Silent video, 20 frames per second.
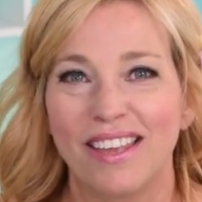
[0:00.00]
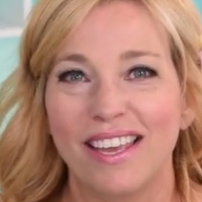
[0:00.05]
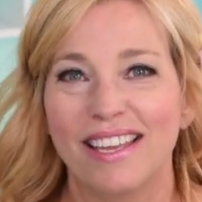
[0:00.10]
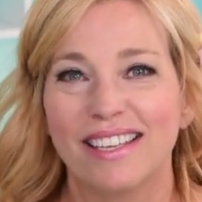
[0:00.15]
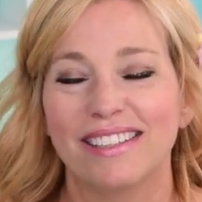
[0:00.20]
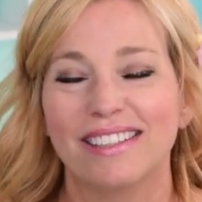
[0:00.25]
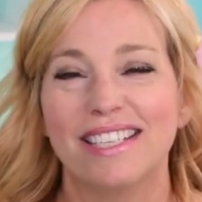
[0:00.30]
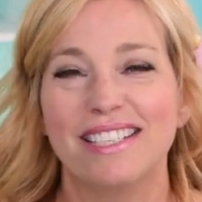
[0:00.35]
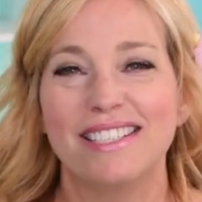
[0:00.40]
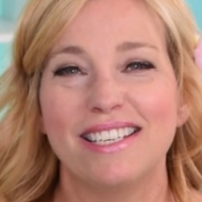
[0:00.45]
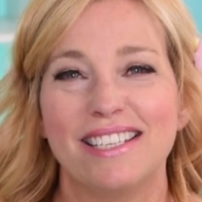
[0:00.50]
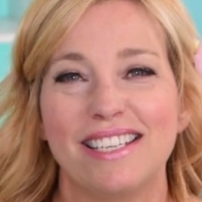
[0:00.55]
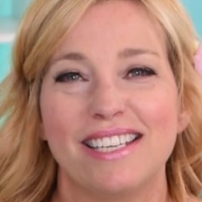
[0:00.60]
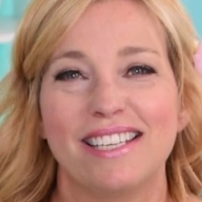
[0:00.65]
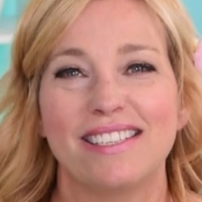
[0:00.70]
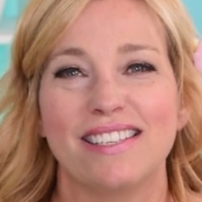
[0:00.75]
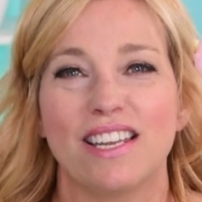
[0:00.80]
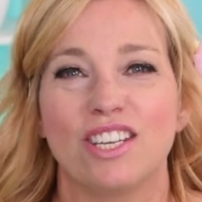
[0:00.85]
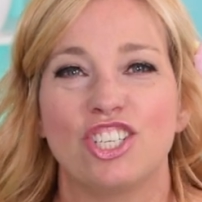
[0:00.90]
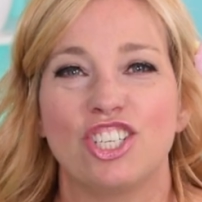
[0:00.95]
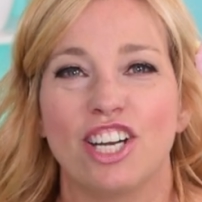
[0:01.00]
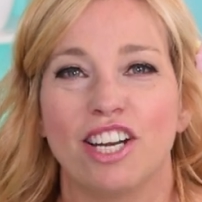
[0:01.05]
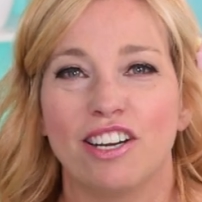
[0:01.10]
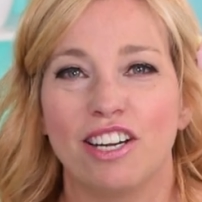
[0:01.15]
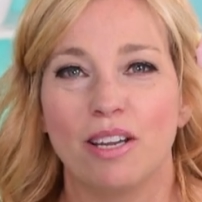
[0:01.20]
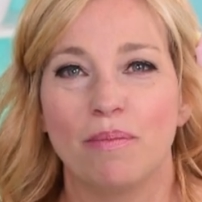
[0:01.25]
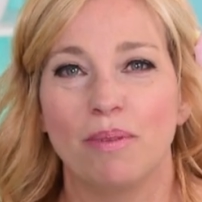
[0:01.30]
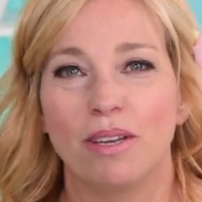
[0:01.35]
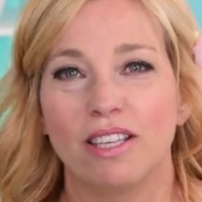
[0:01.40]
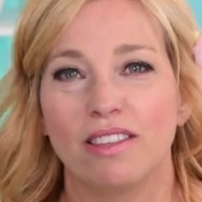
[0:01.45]
Linda D said,
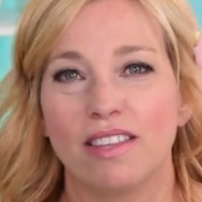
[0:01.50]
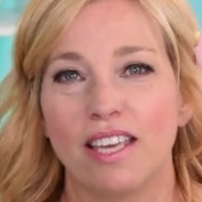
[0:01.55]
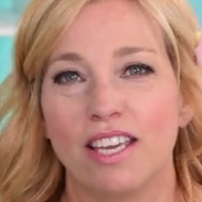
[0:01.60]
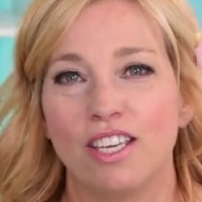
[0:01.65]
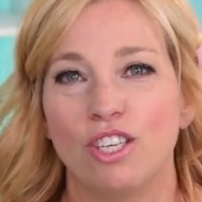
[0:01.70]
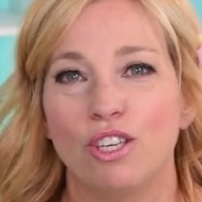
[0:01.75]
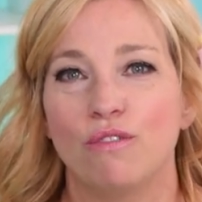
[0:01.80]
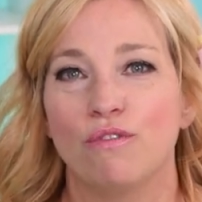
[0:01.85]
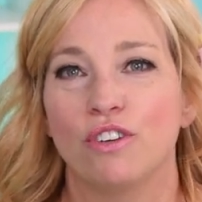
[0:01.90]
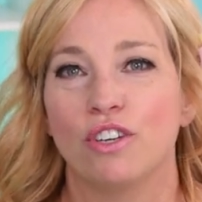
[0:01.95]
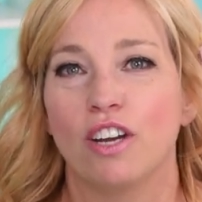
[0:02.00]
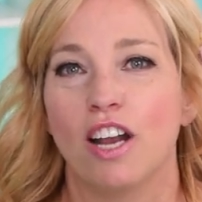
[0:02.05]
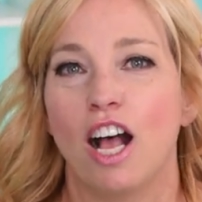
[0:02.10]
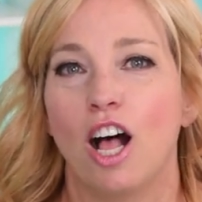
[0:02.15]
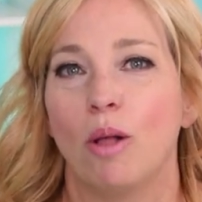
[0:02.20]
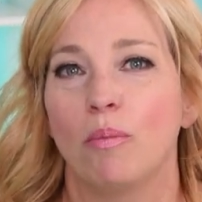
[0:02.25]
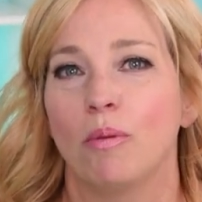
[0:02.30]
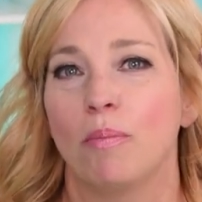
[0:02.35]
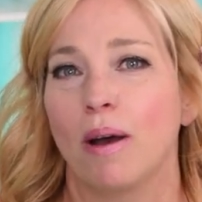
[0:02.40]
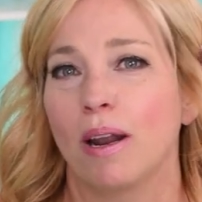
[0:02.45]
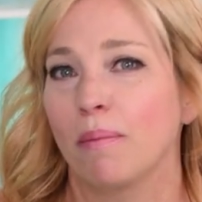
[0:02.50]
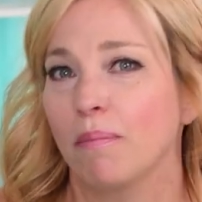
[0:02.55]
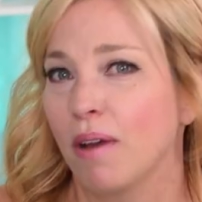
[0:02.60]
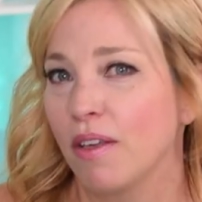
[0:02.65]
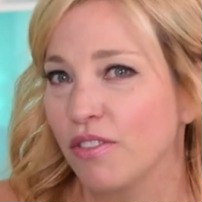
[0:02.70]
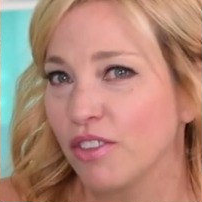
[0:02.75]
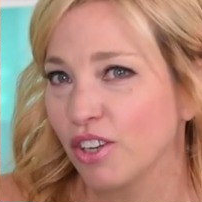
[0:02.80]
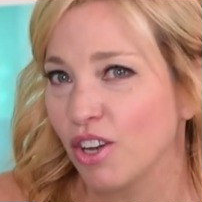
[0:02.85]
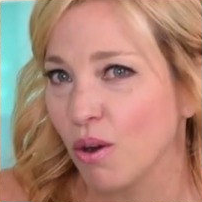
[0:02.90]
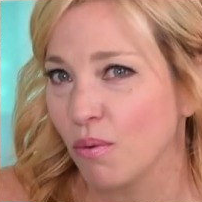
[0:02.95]
Sheri, a big thank you for your help about a
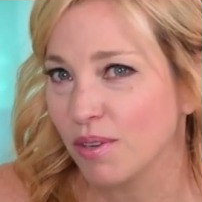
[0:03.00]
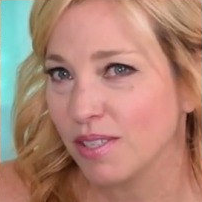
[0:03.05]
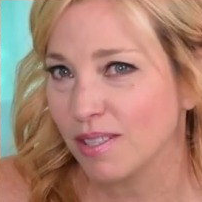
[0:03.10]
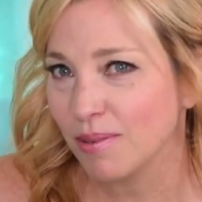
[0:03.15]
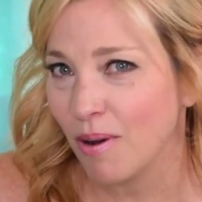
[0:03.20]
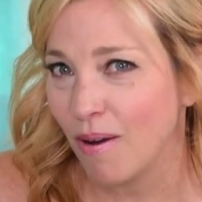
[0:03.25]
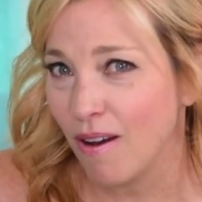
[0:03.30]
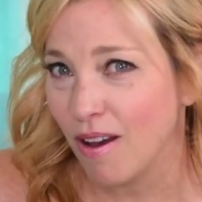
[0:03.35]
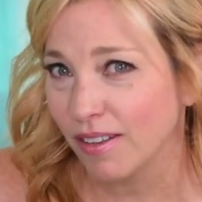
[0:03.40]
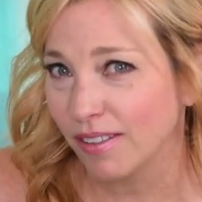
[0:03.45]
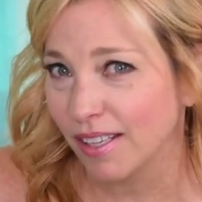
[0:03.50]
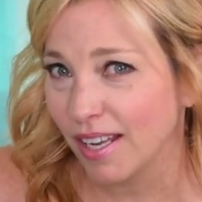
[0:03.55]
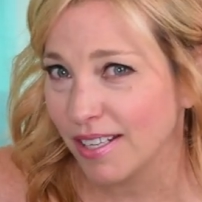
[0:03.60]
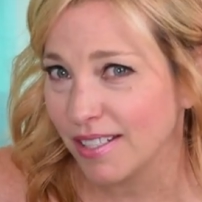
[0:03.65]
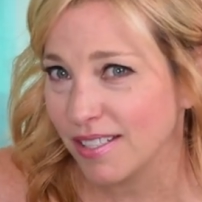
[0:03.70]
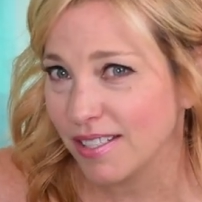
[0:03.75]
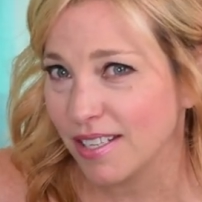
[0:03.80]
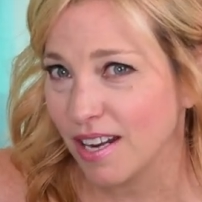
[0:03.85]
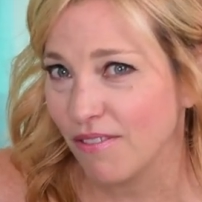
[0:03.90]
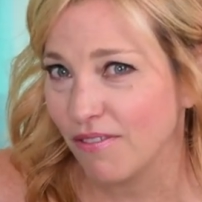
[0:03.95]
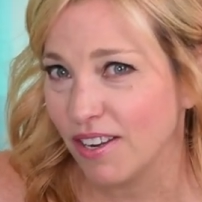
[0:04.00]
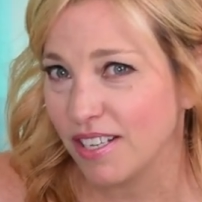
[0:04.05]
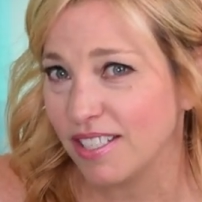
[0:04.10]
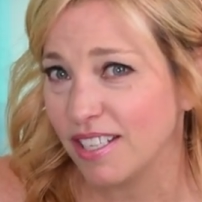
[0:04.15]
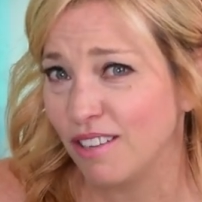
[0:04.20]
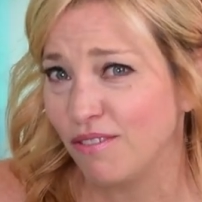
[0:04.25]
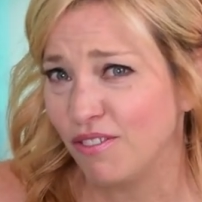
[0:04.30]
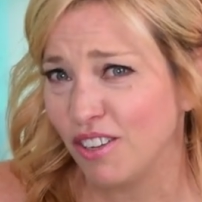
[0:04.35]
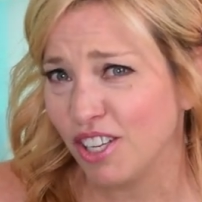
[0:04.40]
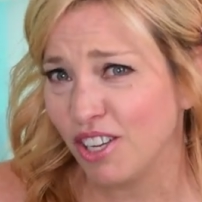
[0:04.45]
month ago with some online stuff. I
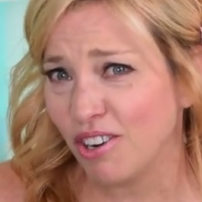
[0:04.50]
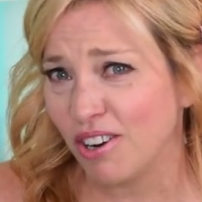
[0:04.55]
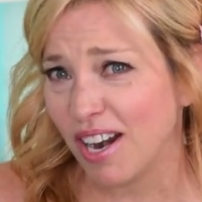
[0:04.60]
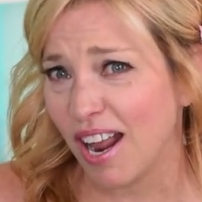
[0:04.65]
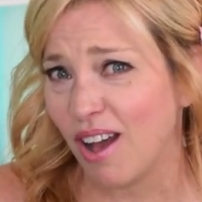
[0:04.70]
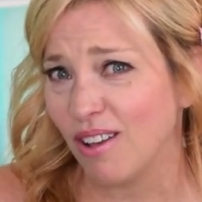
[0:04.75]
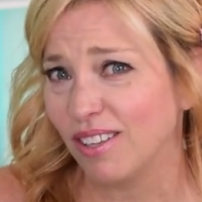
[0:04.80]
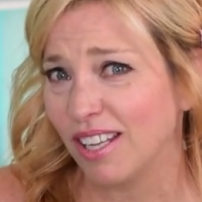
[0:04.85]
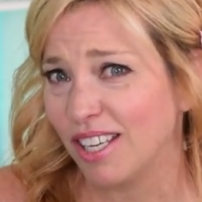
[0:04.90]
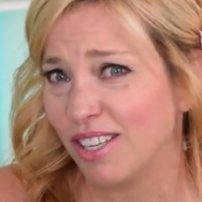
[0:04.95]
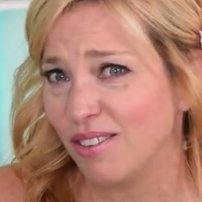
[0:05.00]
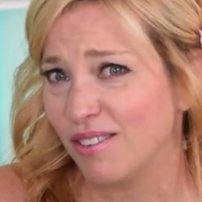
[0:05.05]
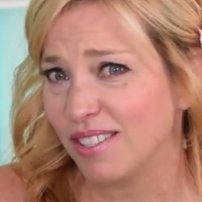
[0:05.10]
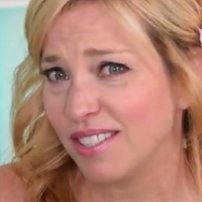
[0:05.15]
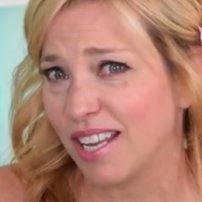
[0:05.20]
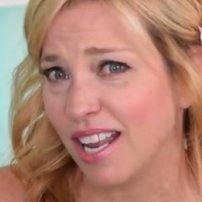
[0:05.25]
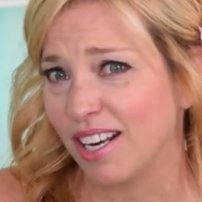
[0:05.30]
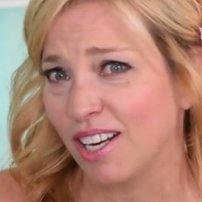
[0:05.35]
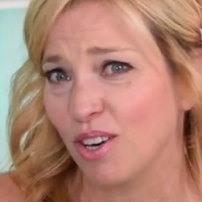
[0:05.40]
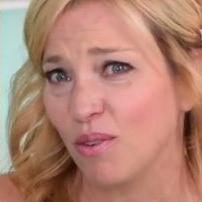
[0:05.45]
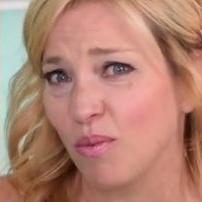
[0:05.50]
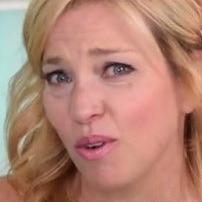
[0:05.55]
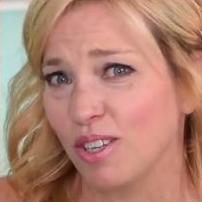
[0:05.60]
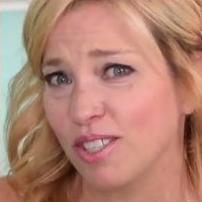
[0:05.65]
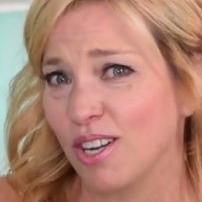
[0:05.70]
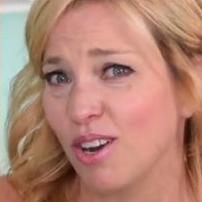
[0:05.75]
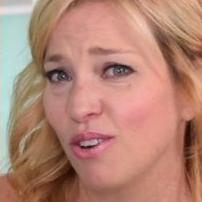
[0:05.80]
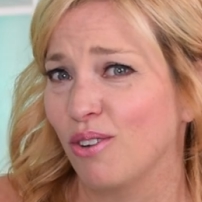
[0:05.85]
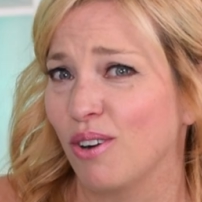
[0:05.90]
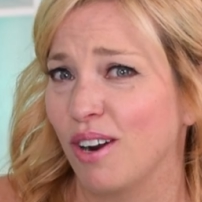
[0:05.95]
did figure it out, like you said, and it
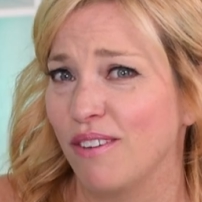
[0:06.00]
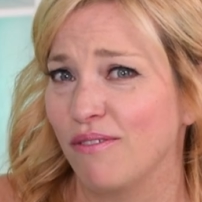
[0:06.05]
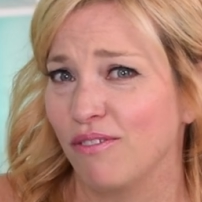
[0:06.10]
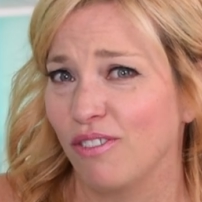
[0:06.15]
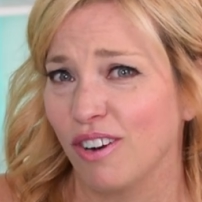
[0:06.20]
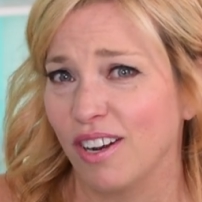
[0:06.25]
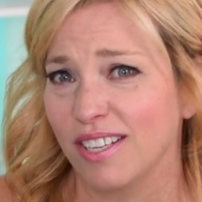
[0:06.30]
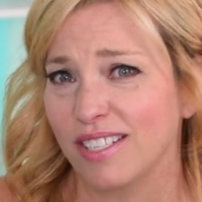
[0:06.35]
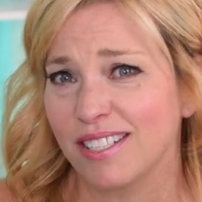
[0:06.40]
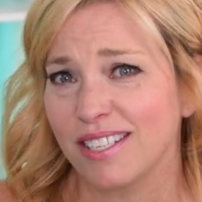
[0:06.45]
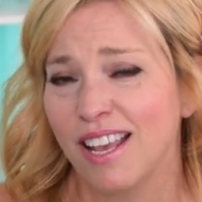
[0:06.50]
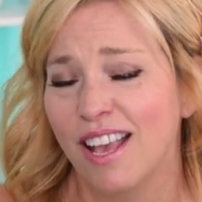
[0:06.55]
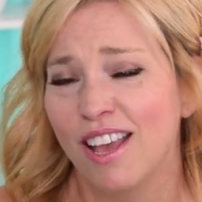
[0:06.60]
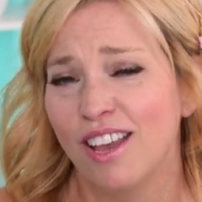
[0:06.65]
worked out great for us.